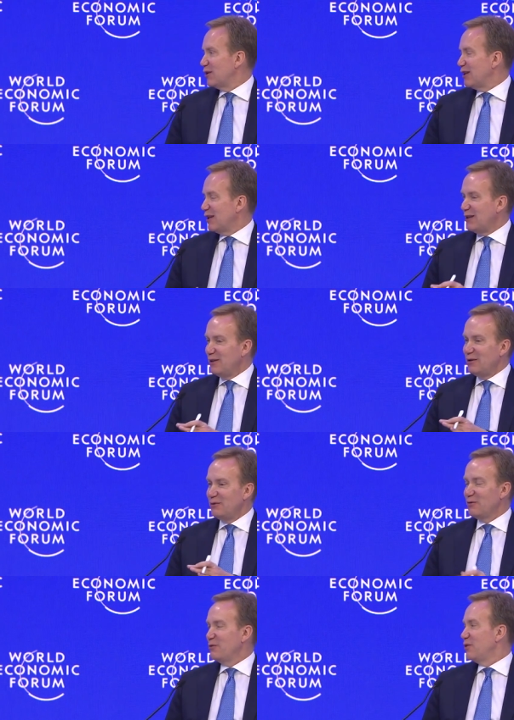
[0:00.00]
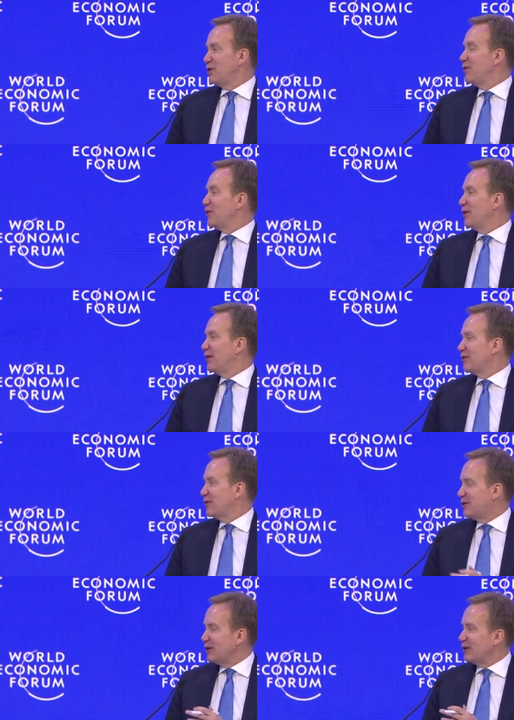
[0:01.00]
I wish we could have
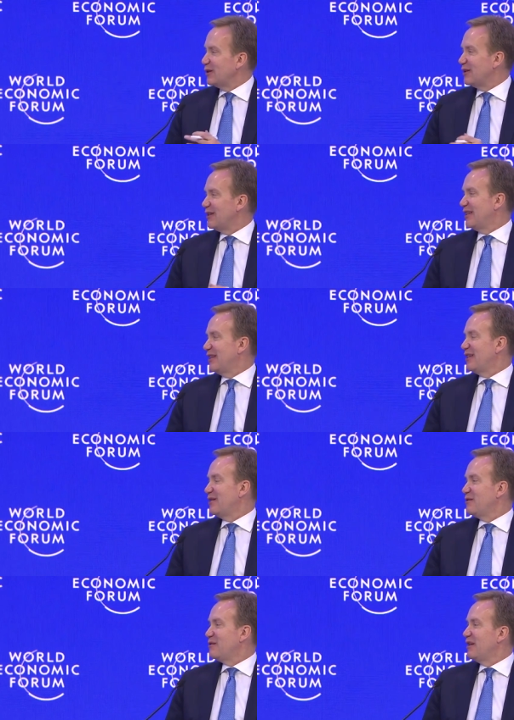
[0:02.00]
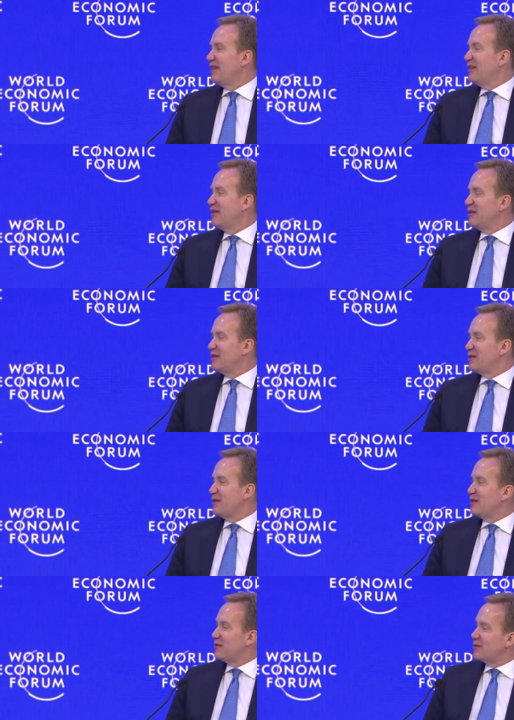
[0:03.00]
continued uh, it's,
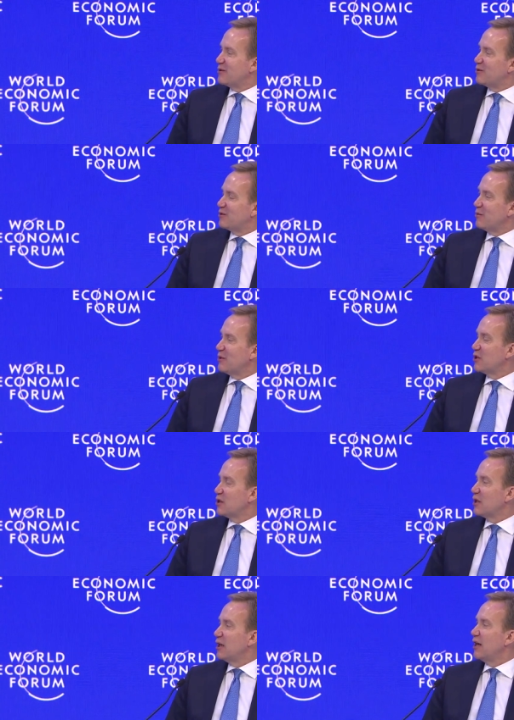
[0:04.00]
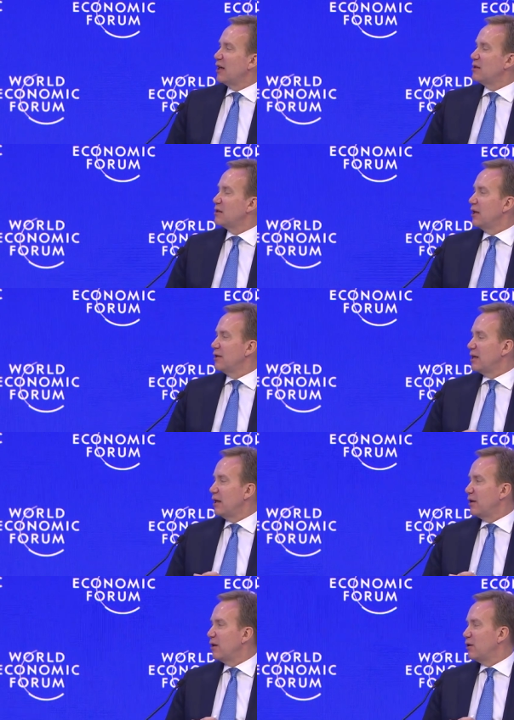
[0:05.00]
it's so much uh, I
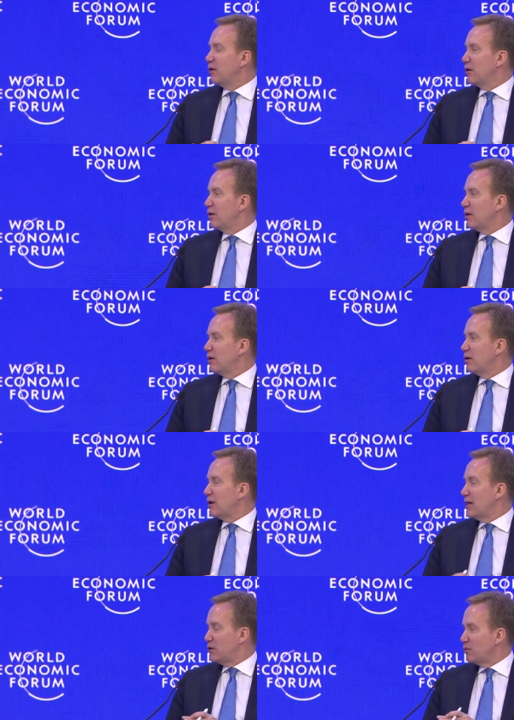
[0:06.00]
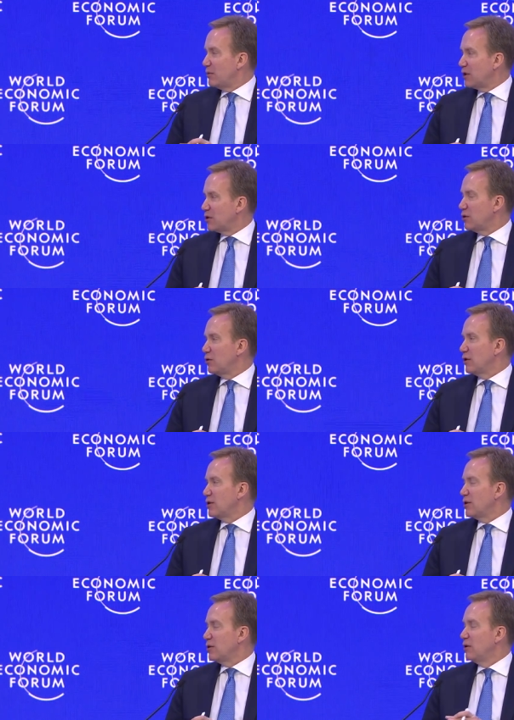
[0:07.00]
think, uh, as you mentioned,
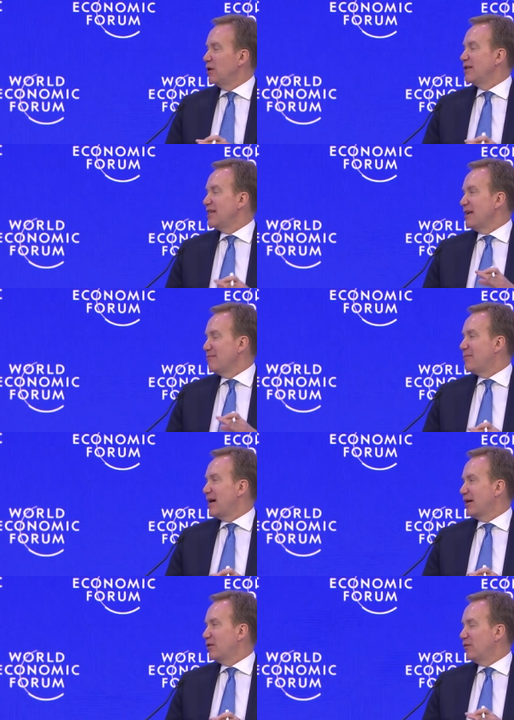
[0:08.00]
also the impact